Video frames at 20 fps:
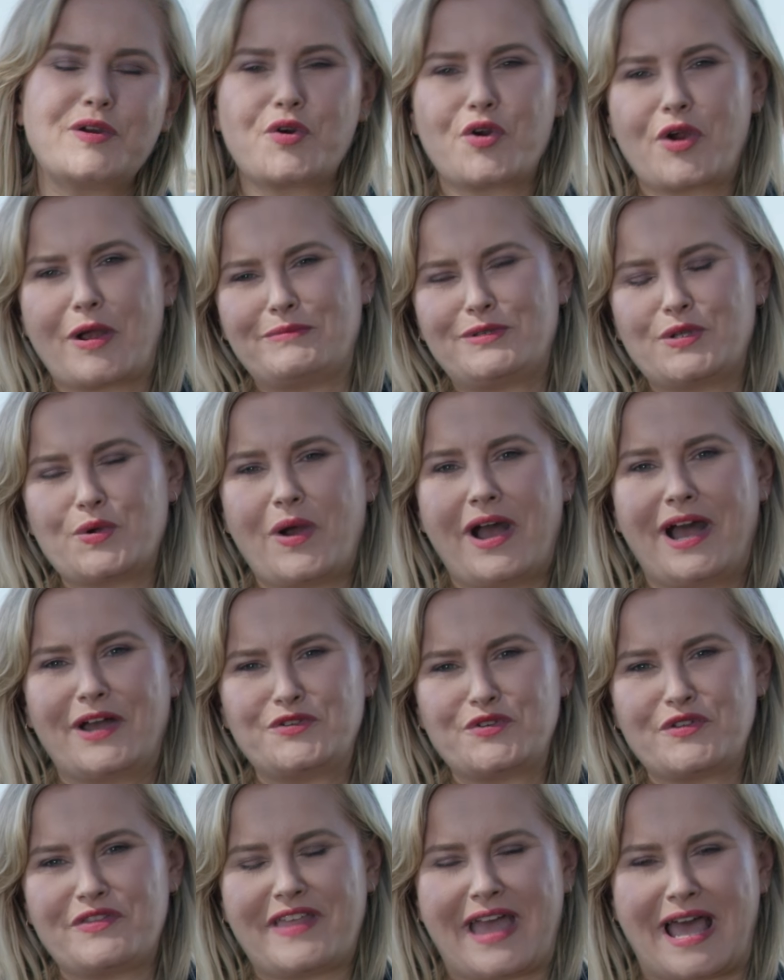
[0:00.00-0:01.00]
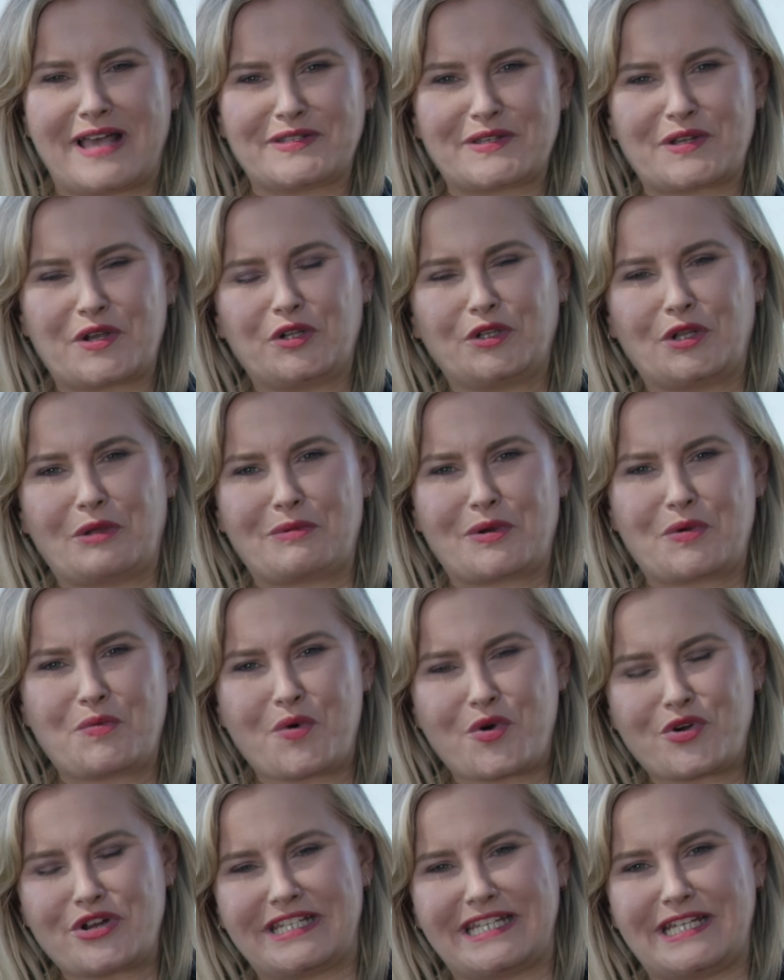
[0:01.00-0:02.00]
or up to 100,000 kilometre
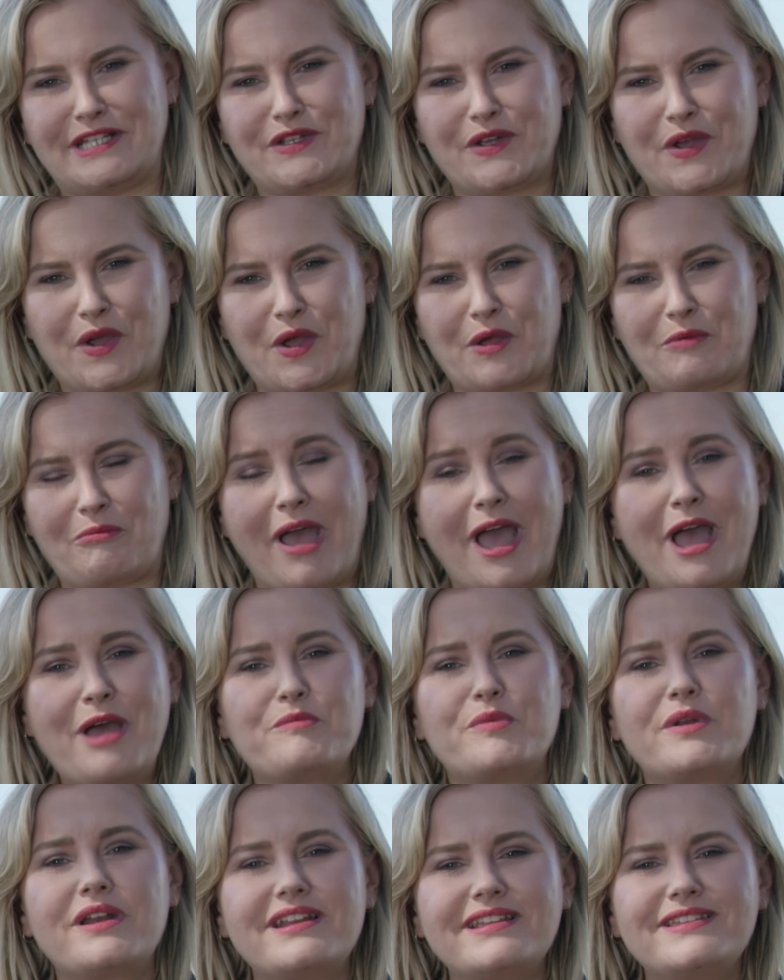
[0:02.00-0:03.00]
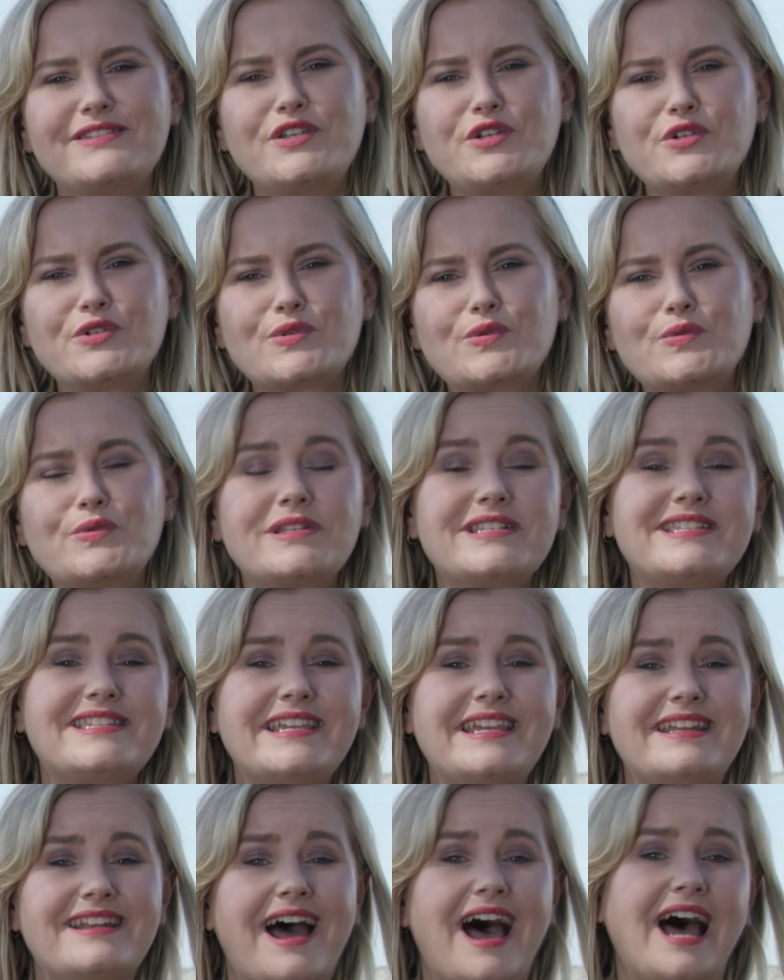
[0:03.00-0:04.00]
warranty term, but it is usual to
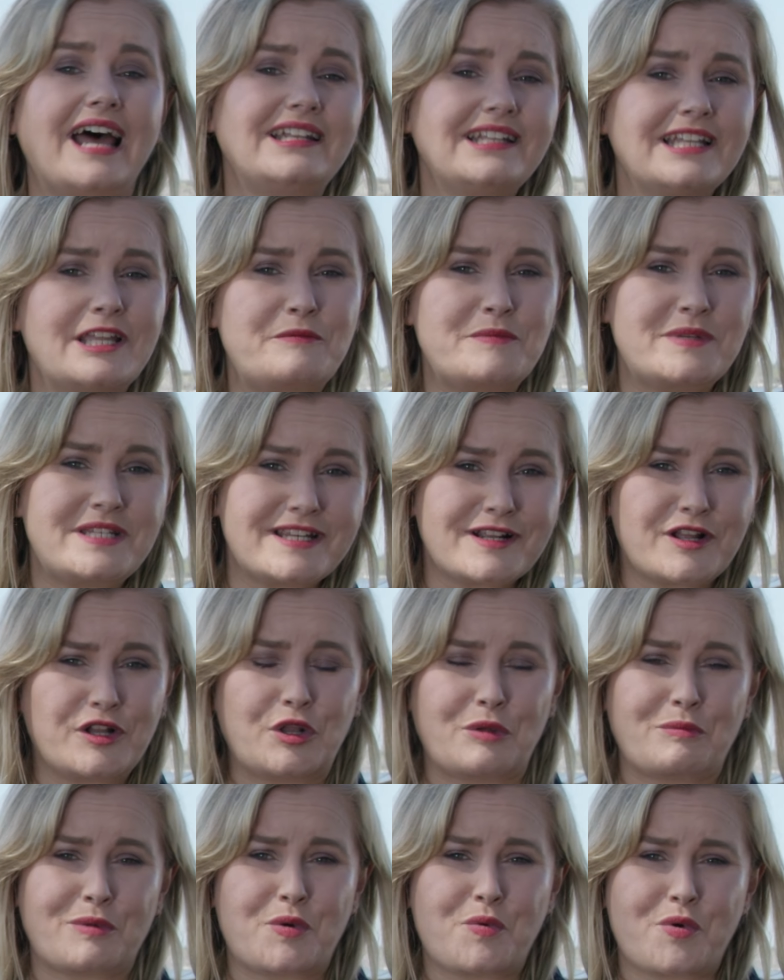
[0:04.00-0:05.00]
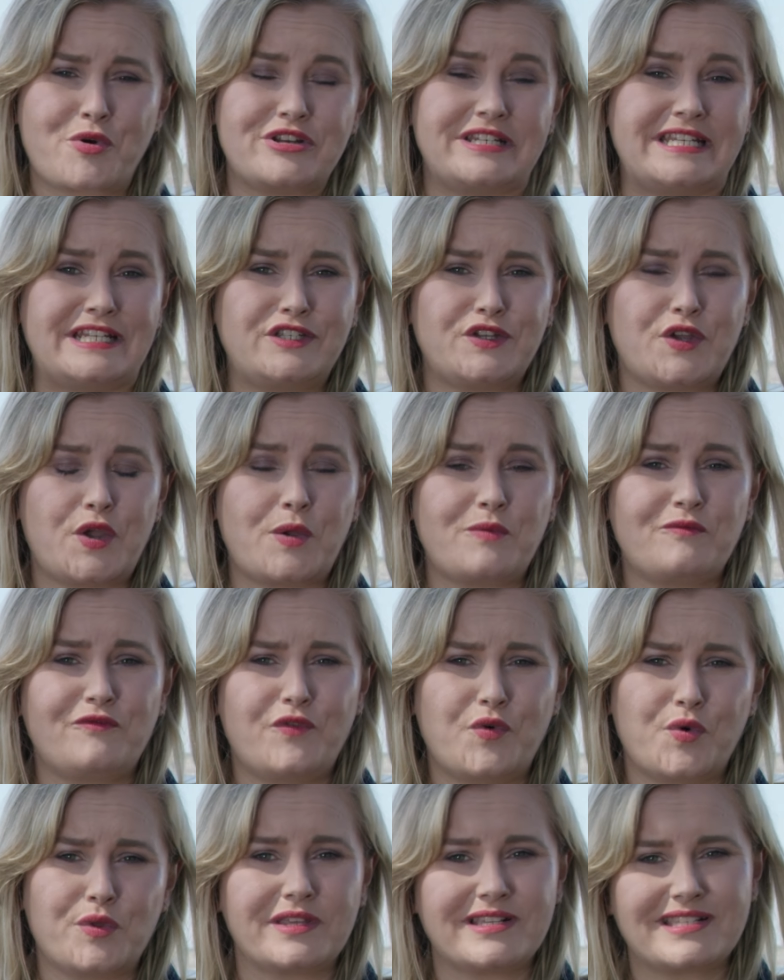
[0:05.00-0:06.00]
see an unlimited kilometre warranty term
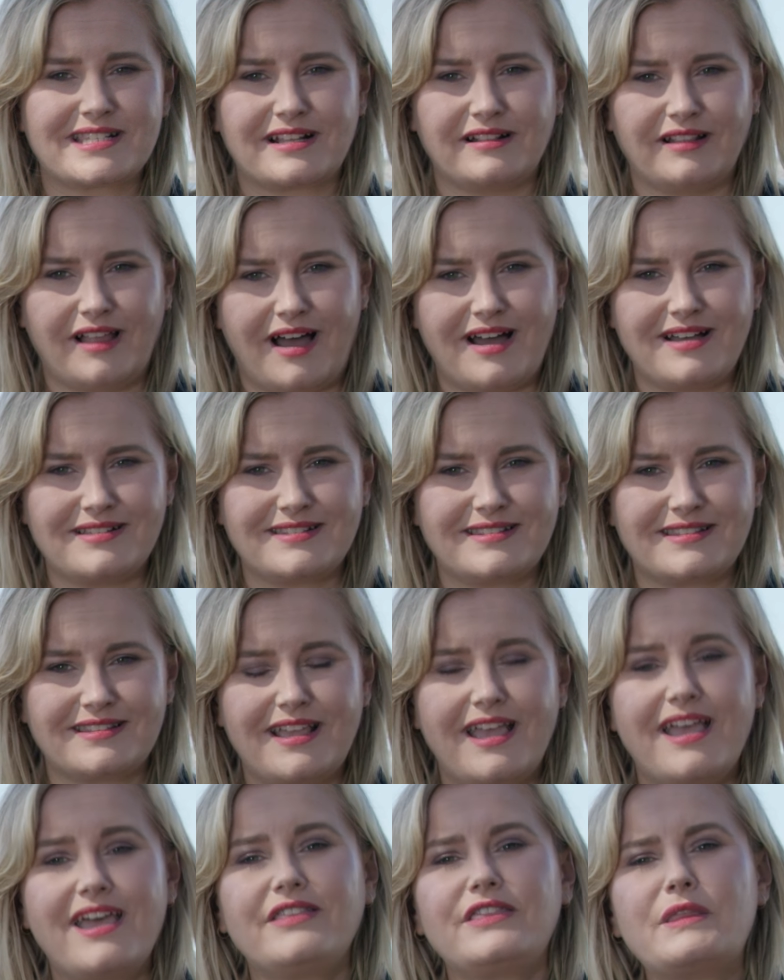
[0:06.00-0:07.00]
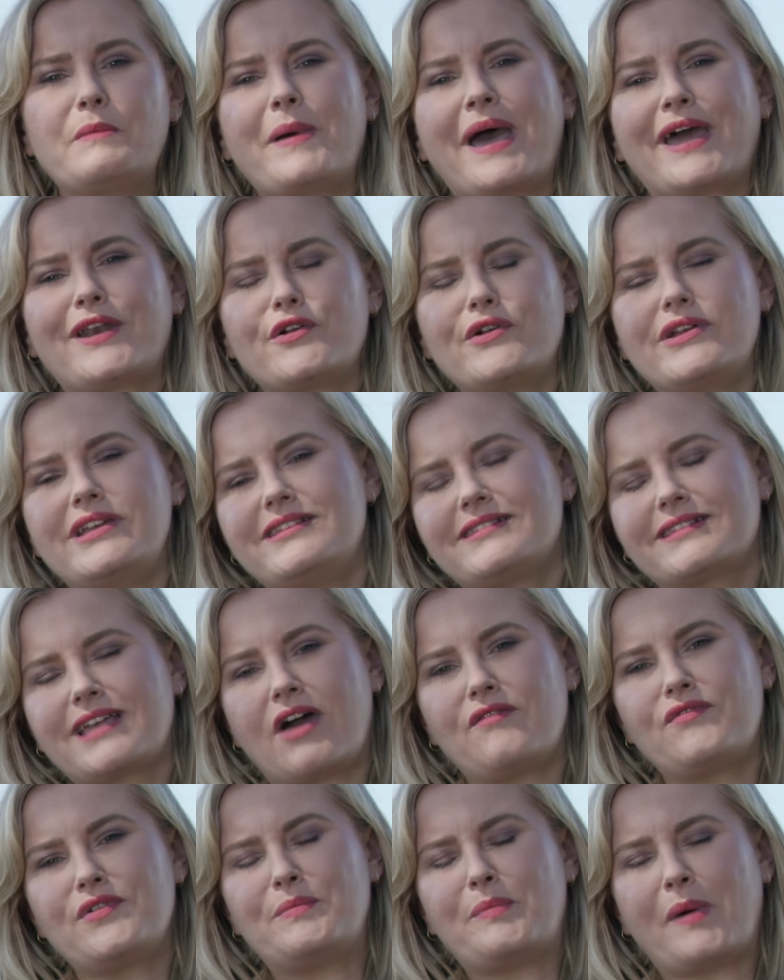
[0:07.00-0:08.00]
for this class. The battery is
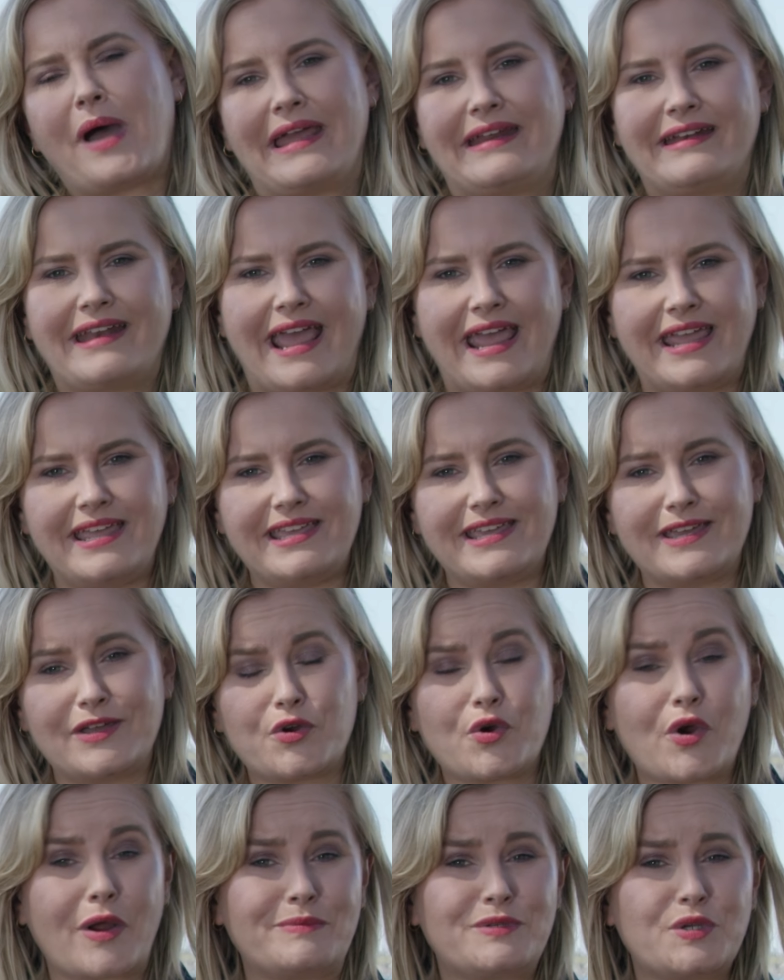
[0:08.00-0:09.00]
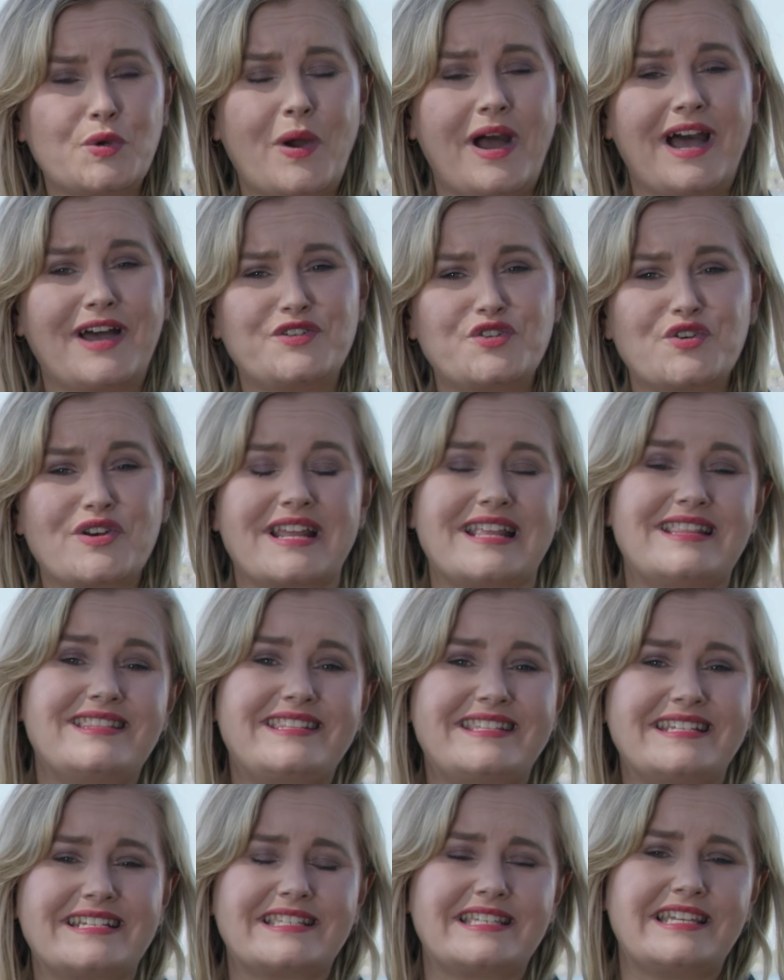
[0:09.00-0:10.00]
covered by an 8-year or up to
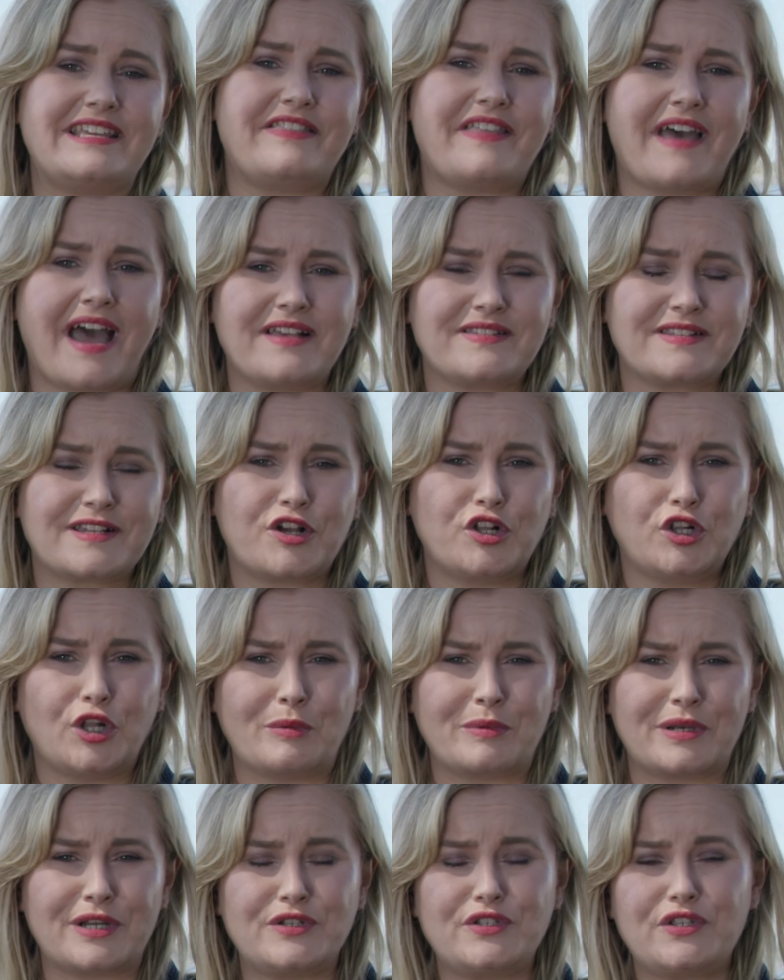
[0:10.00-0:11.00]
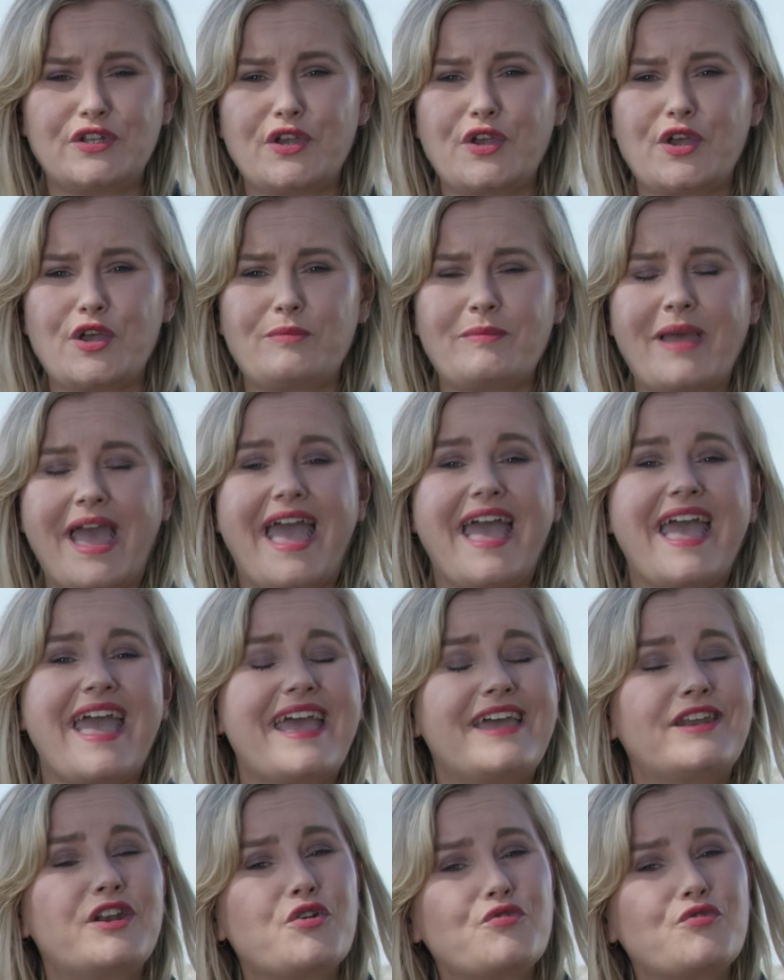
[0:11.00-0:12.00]
160,000 kilometre term, and